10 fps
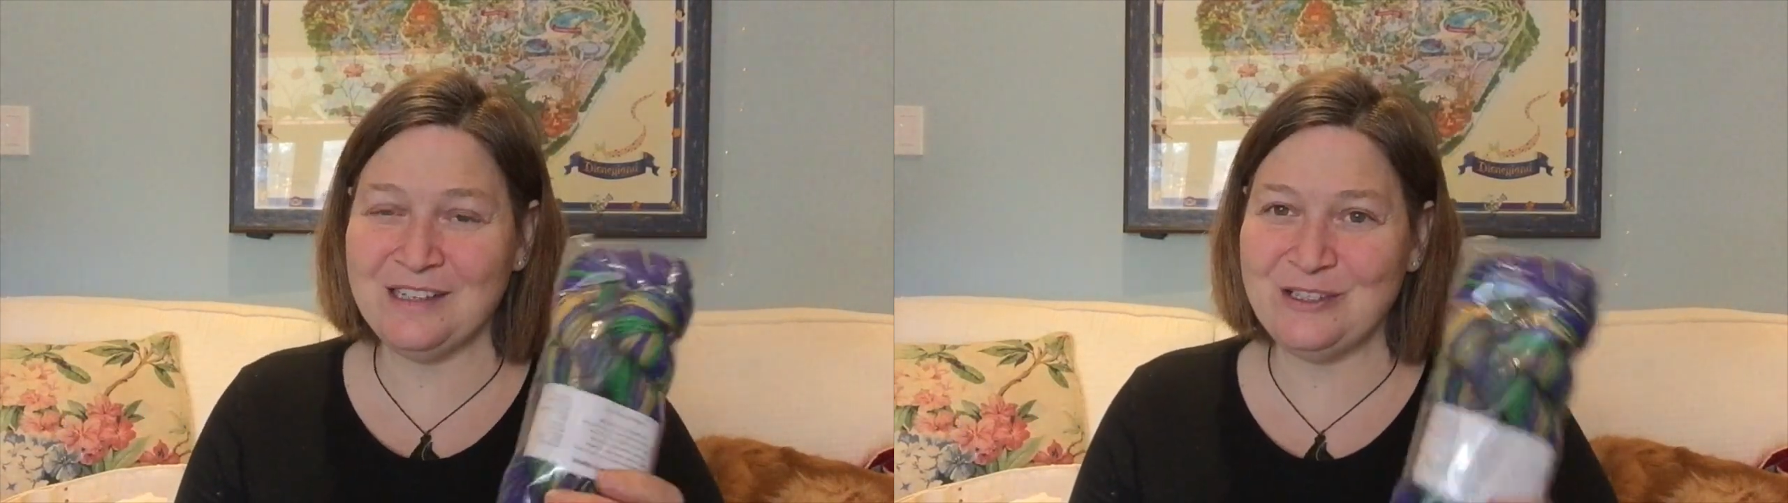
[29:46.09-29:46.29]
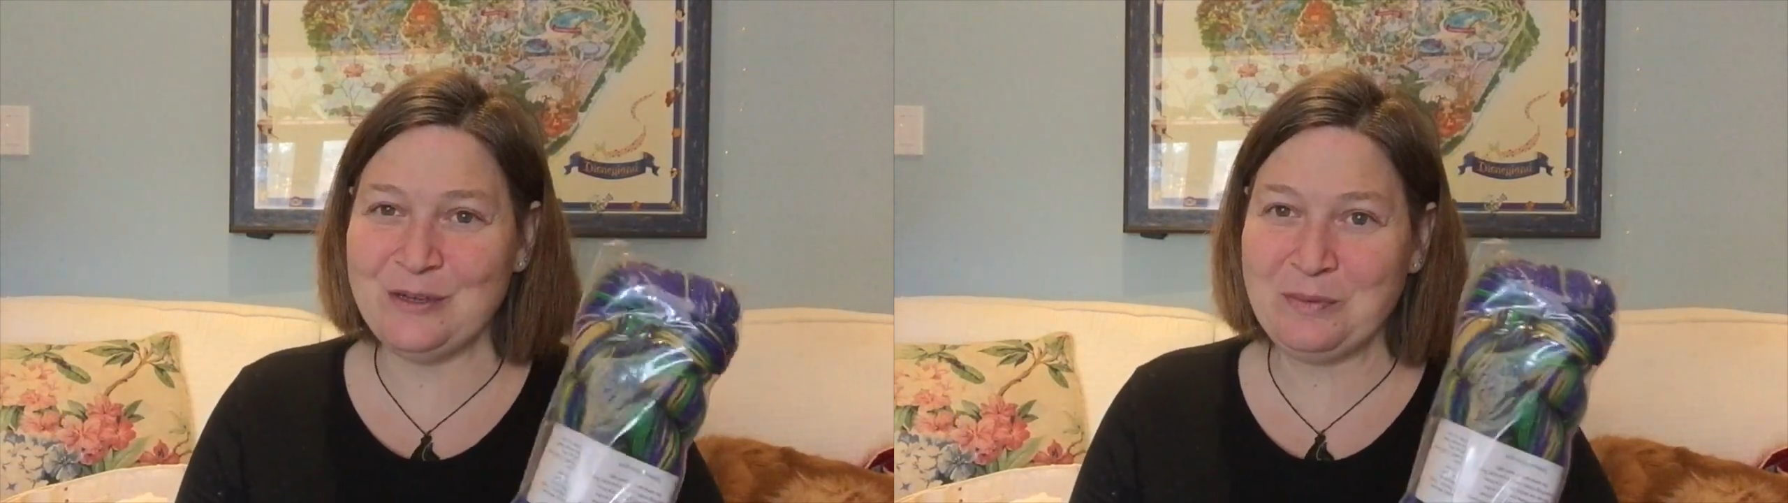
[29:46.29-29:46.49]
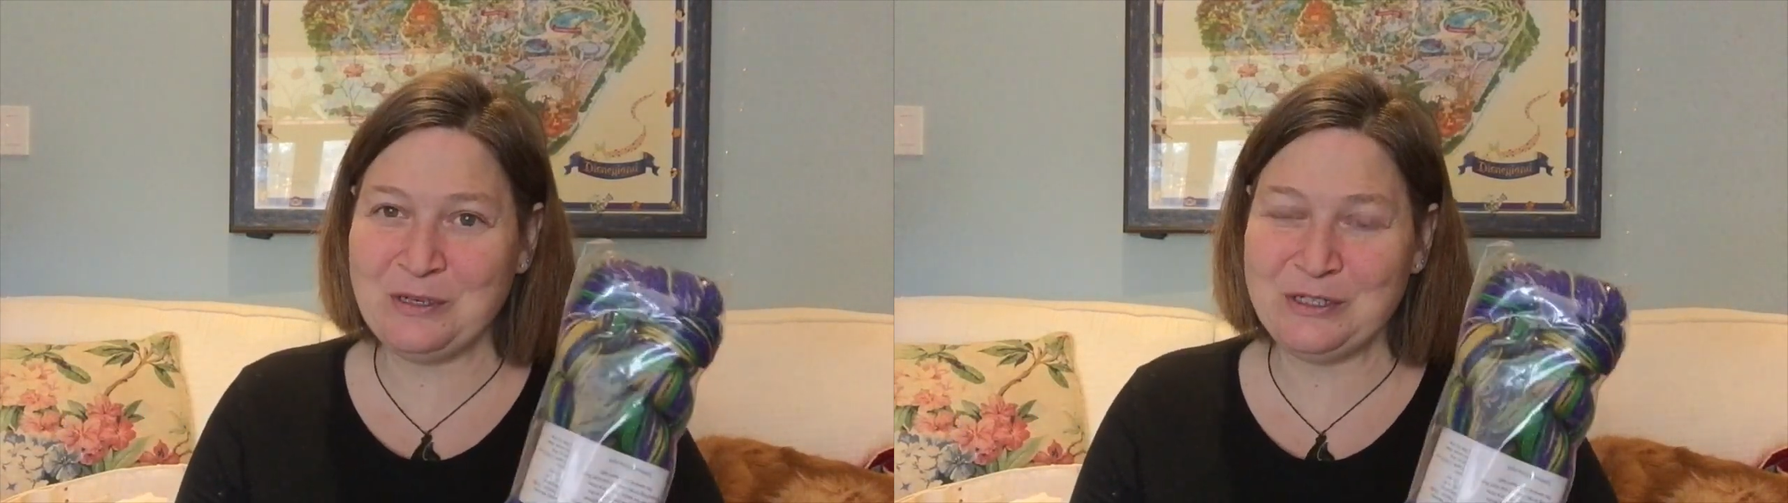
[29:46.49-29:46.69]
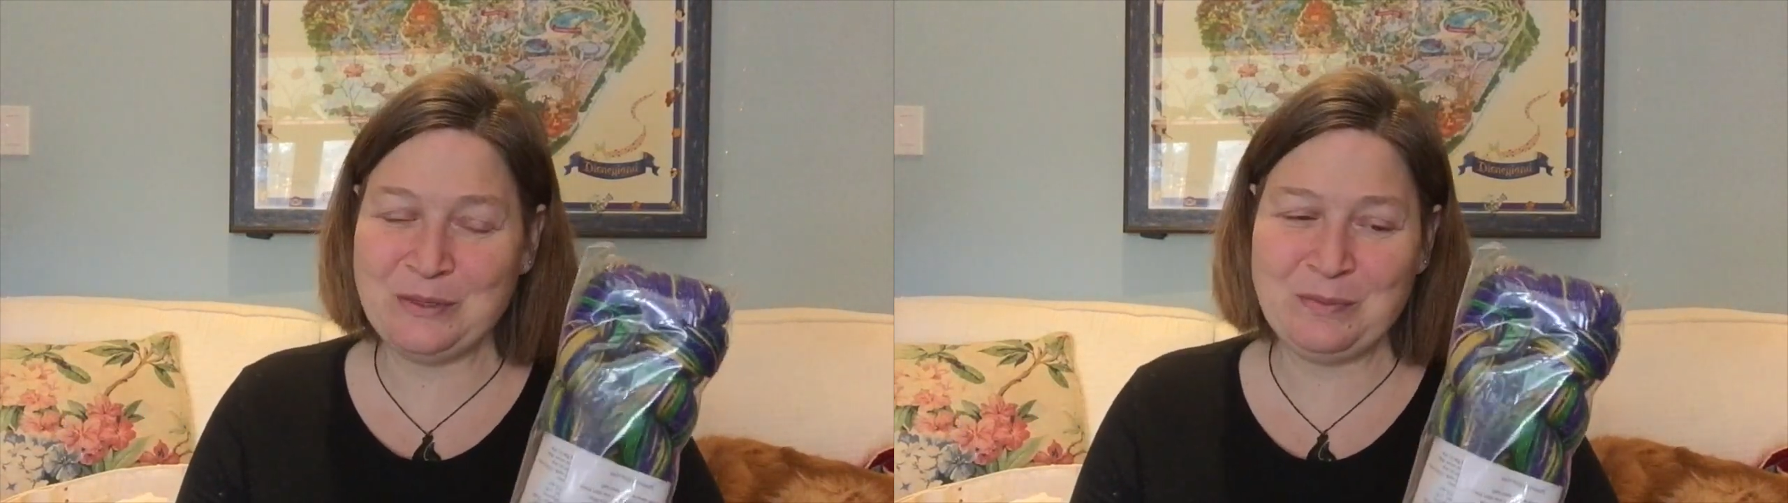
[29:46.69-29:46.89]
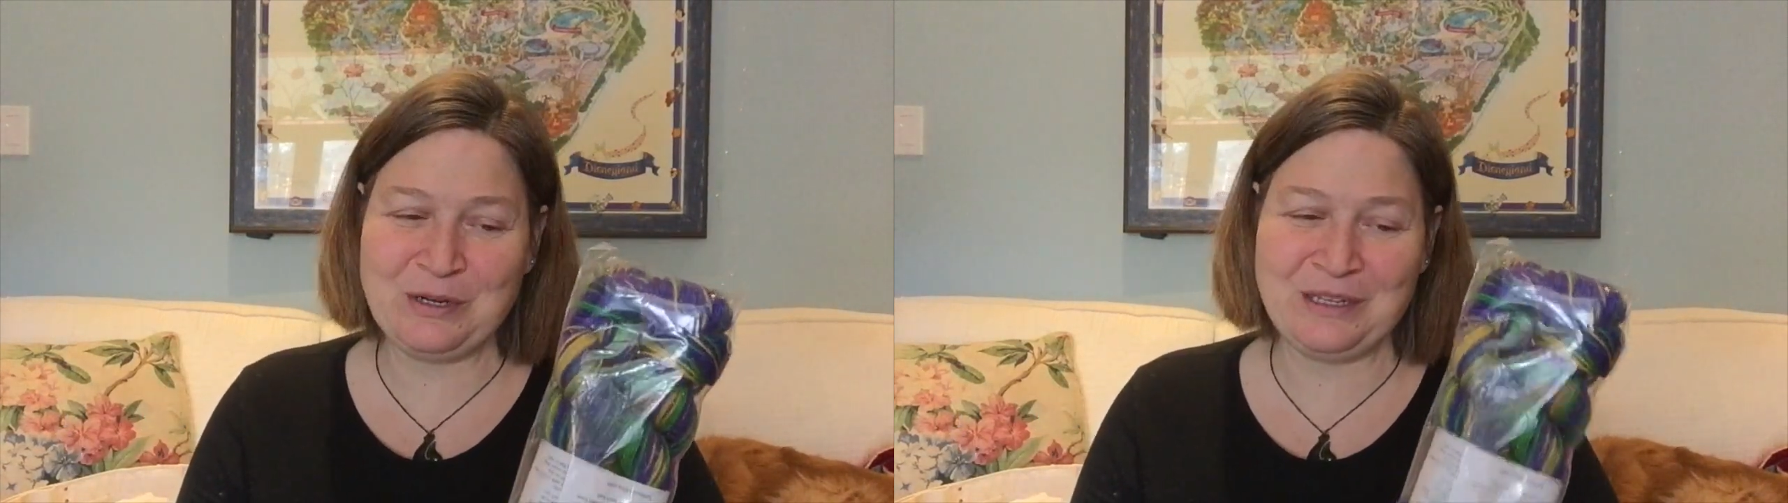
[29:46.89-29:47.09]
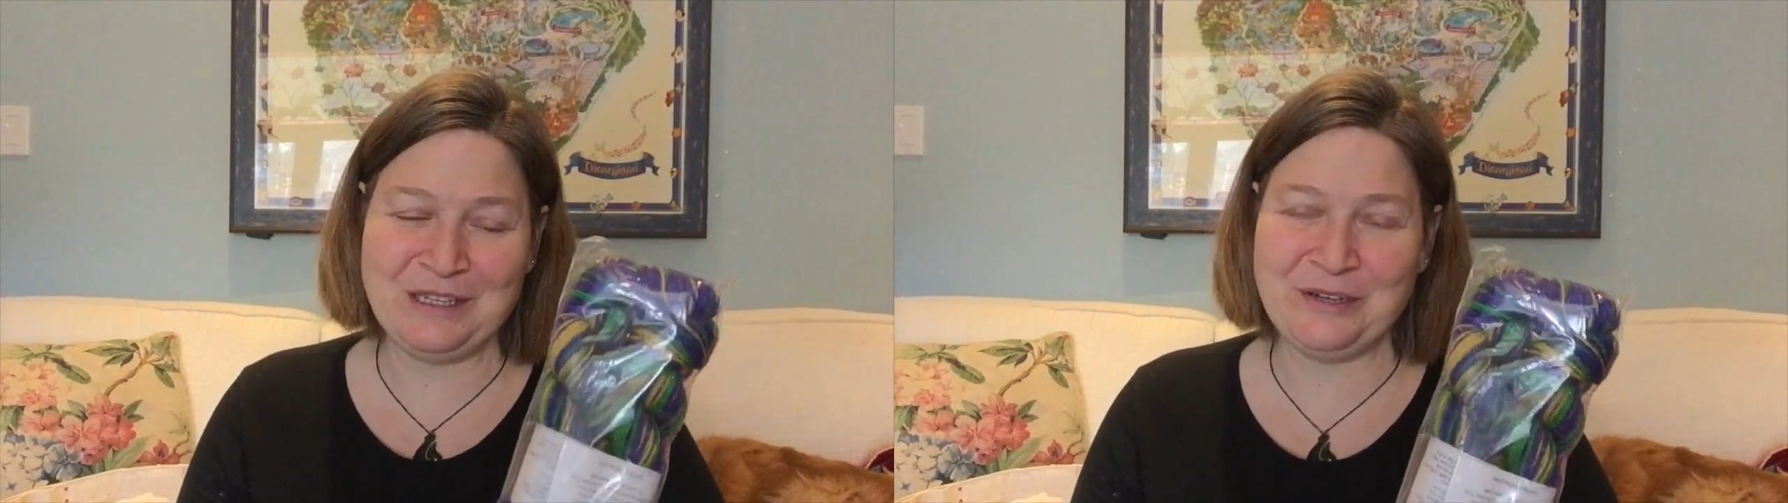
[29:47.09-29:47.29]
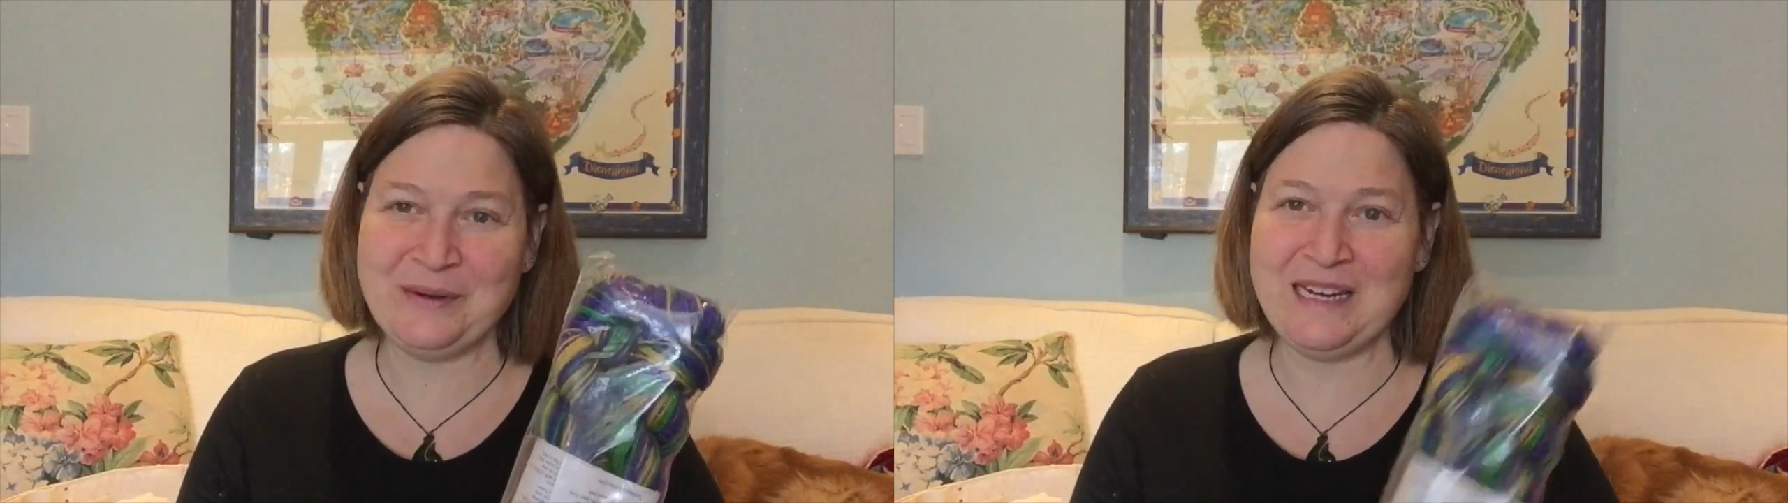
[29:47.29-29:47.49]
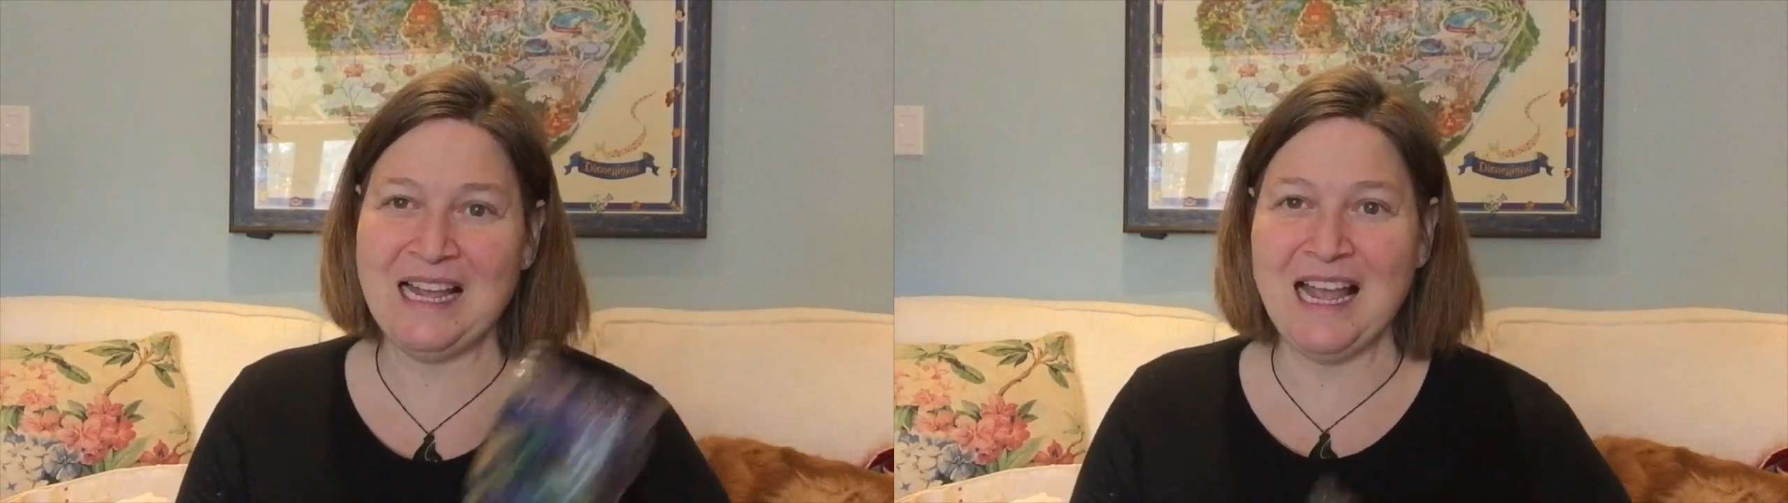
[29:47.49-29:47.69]
super, super
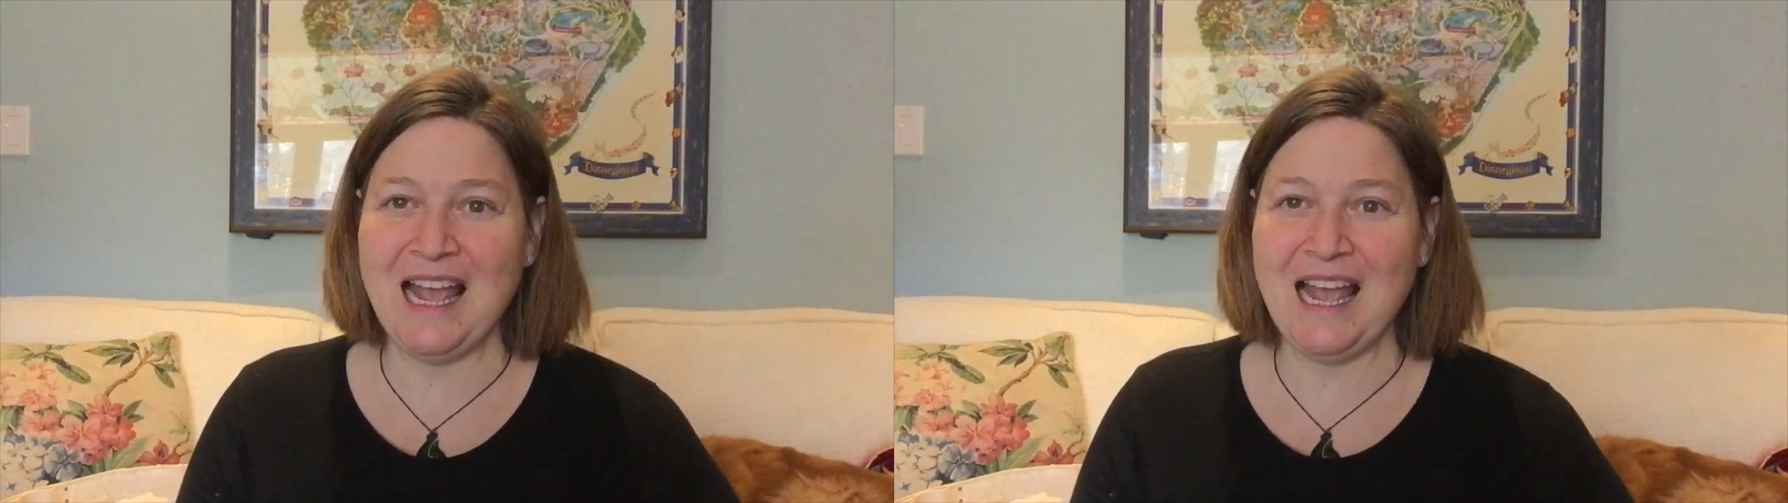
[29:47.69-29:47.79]
glittery.